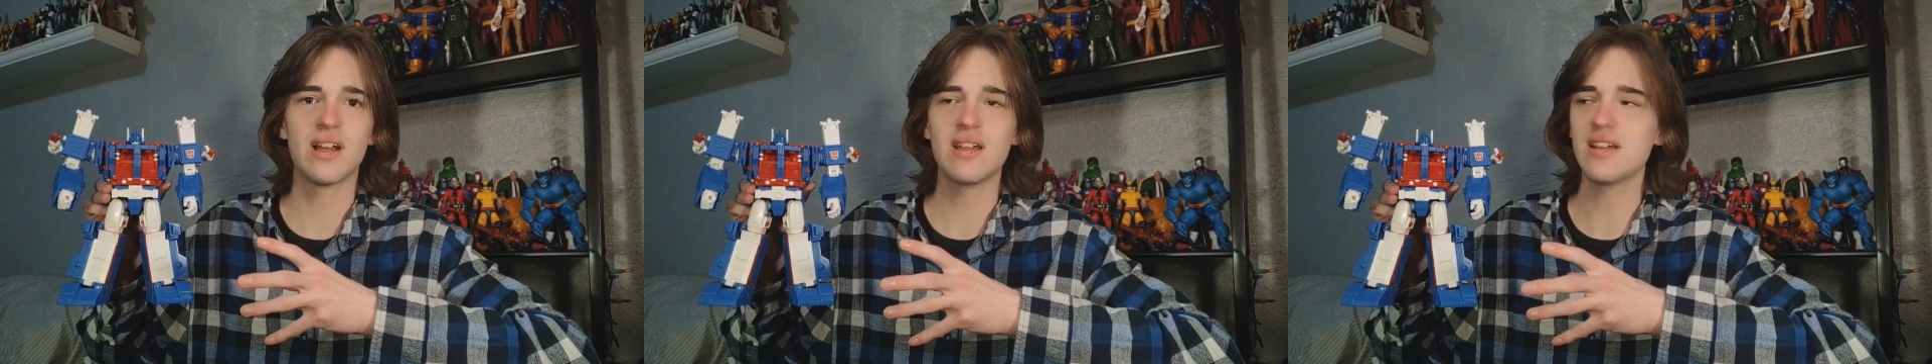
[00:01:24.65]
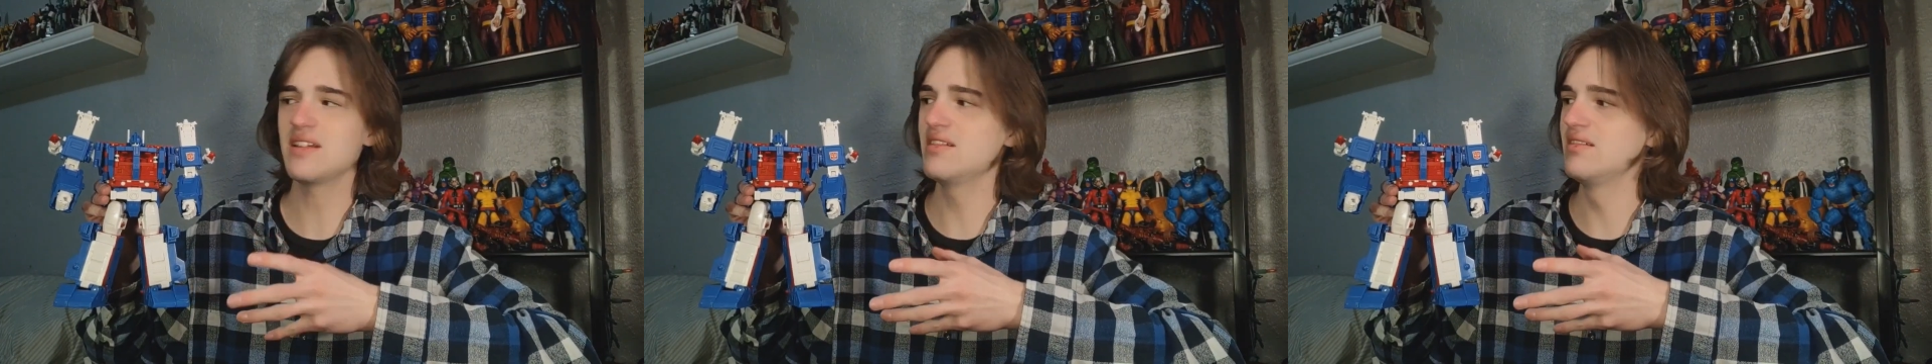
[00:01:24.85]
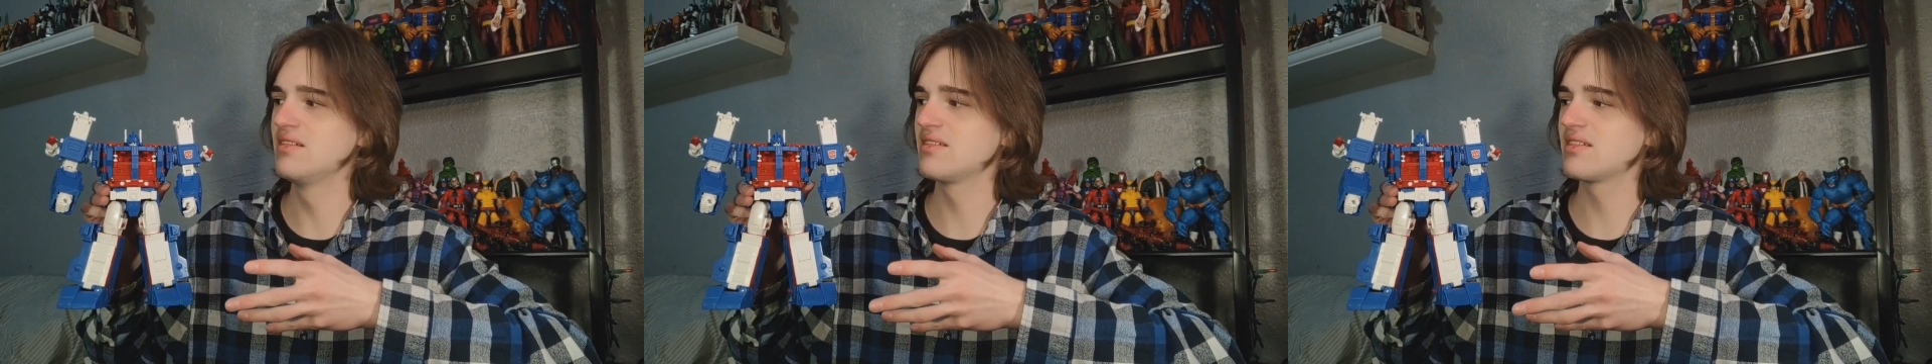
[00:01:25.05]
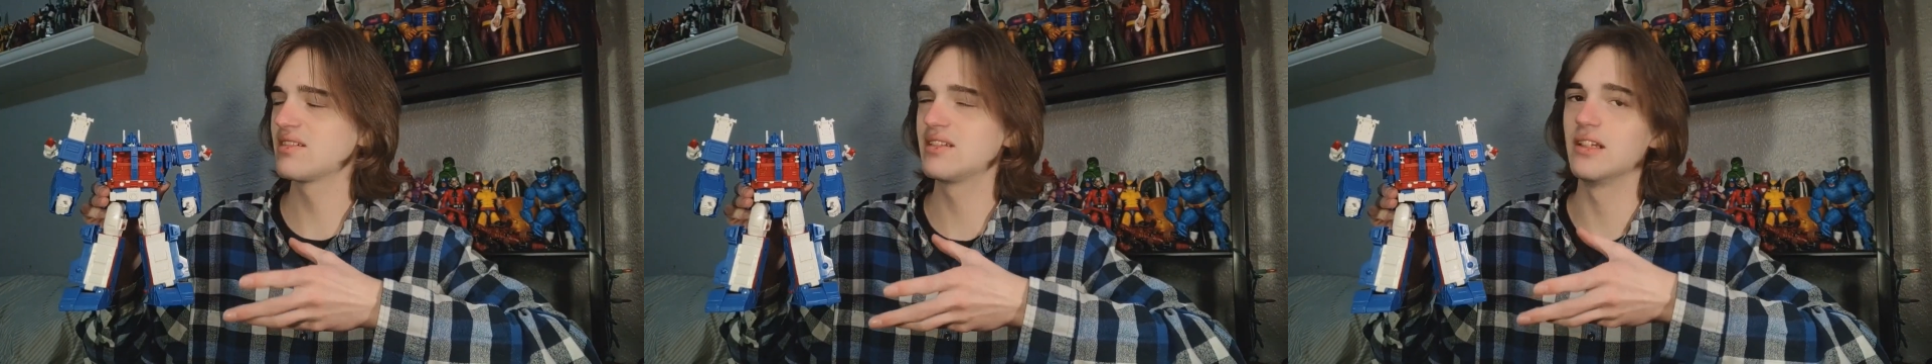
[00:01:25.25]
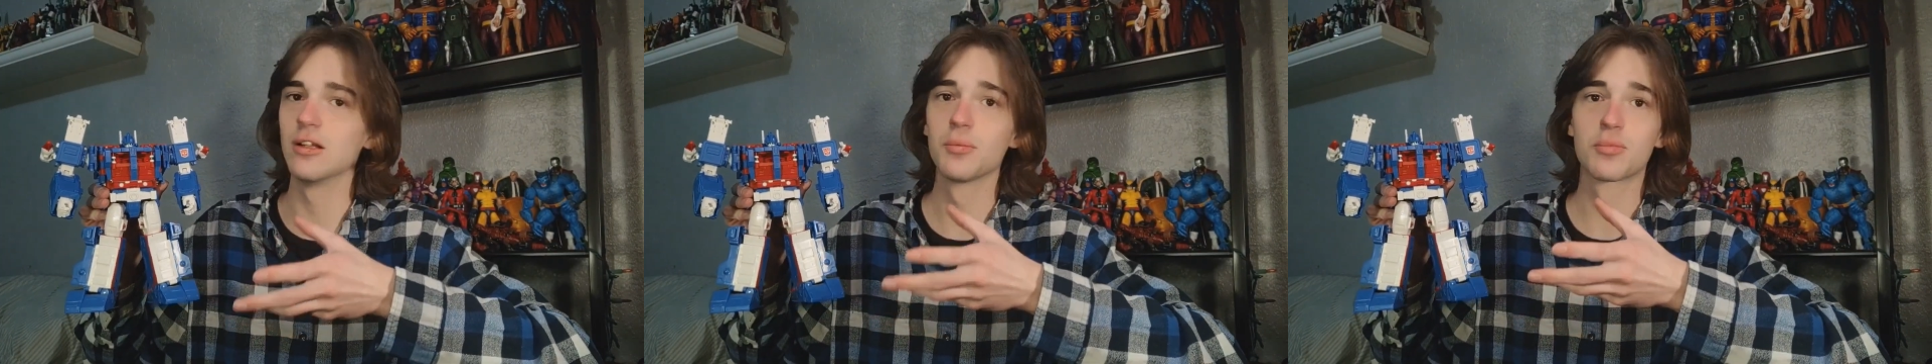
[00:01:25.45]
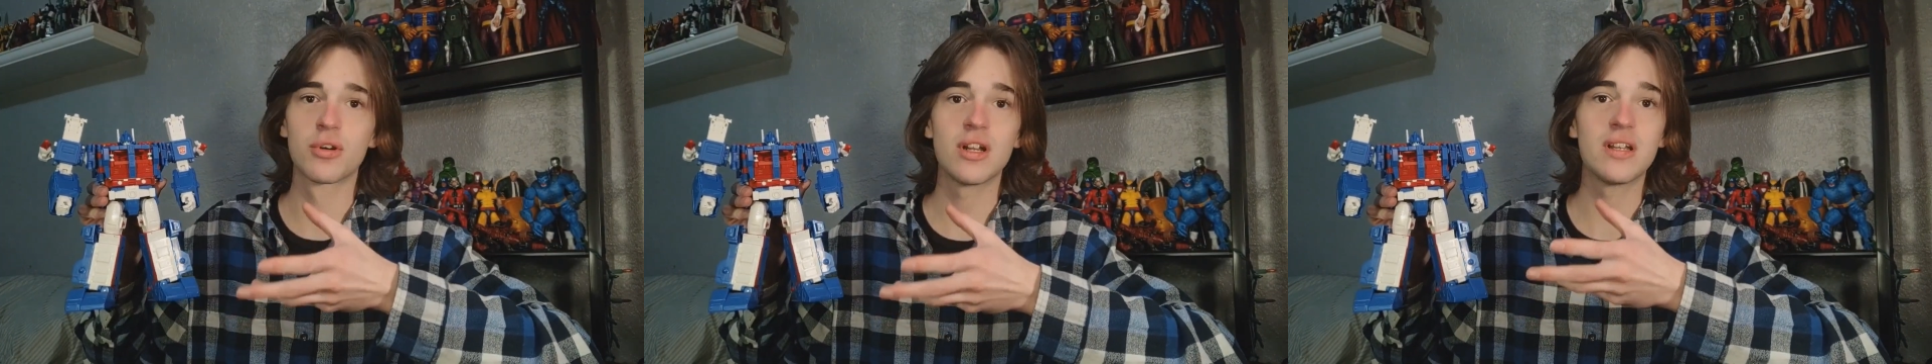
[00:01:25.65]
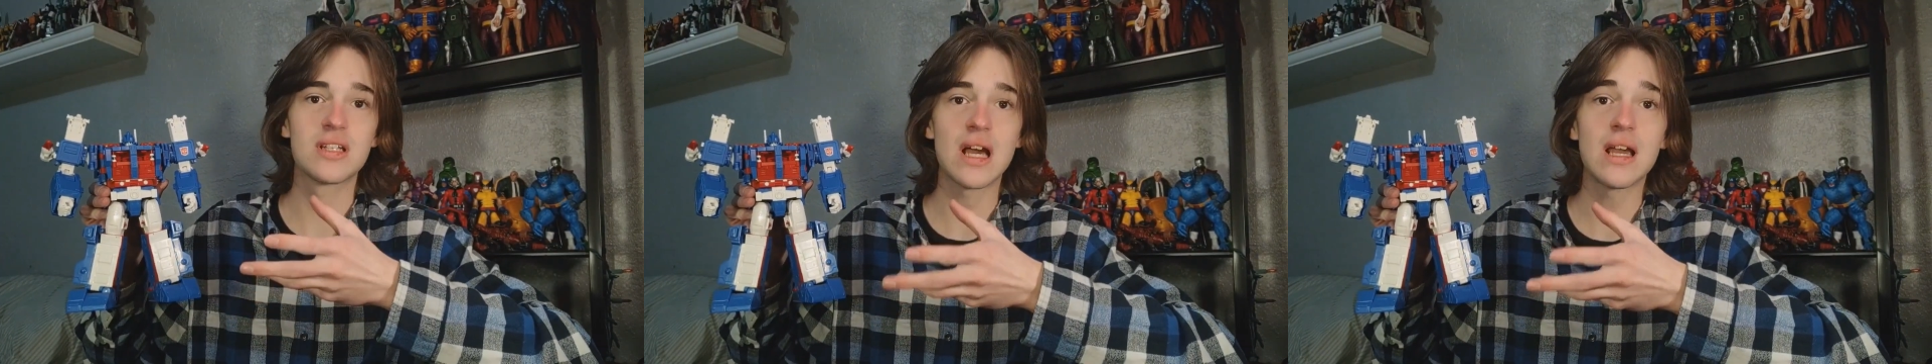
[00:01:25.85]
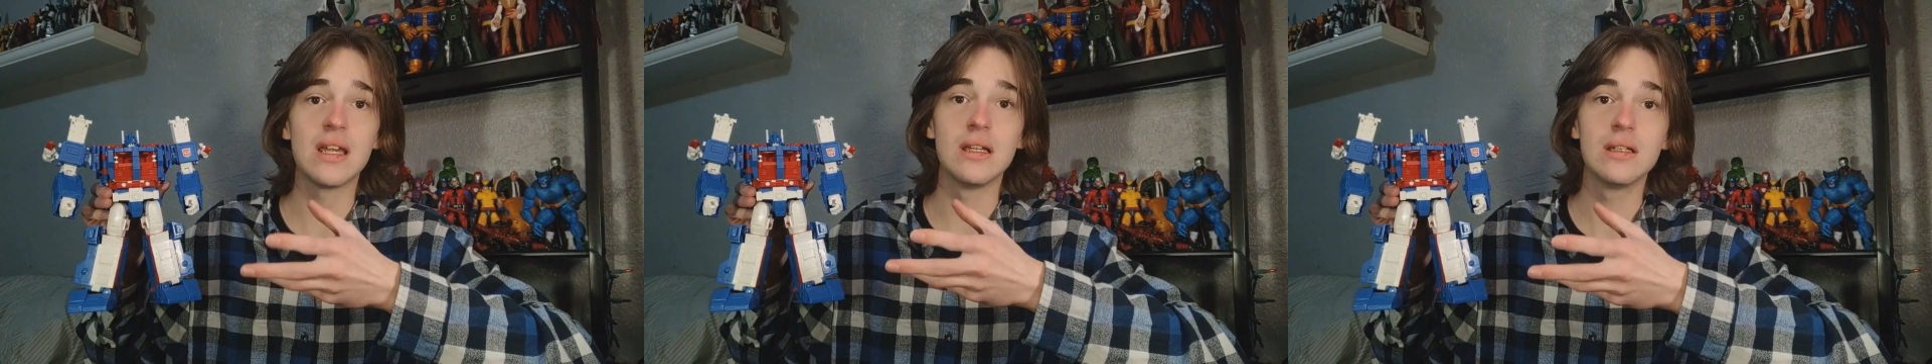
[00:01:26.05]
is still pretty
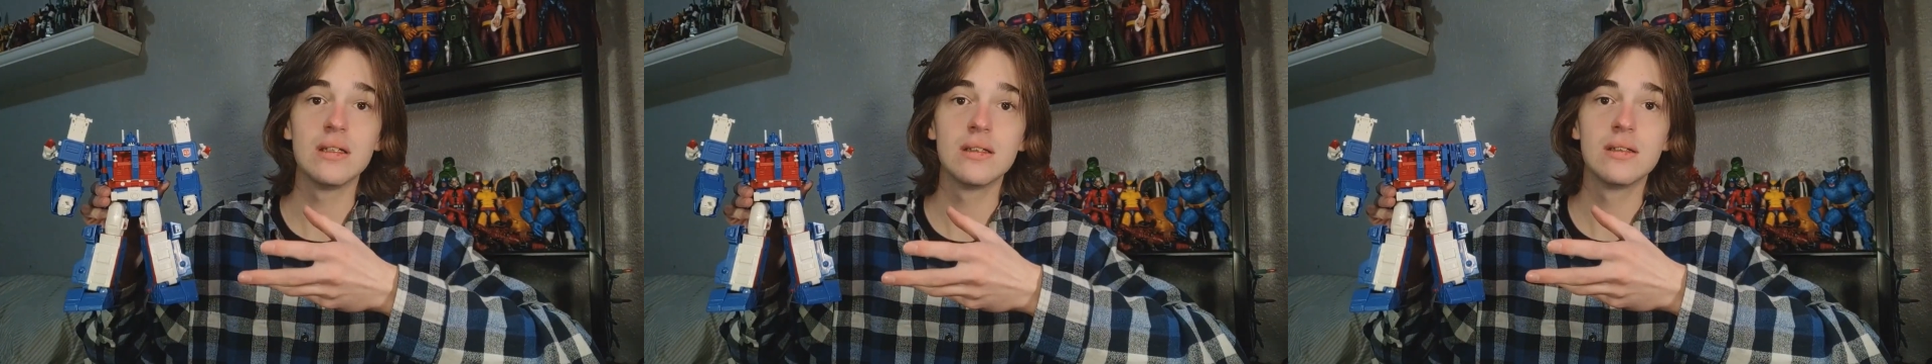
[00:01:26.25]
tight.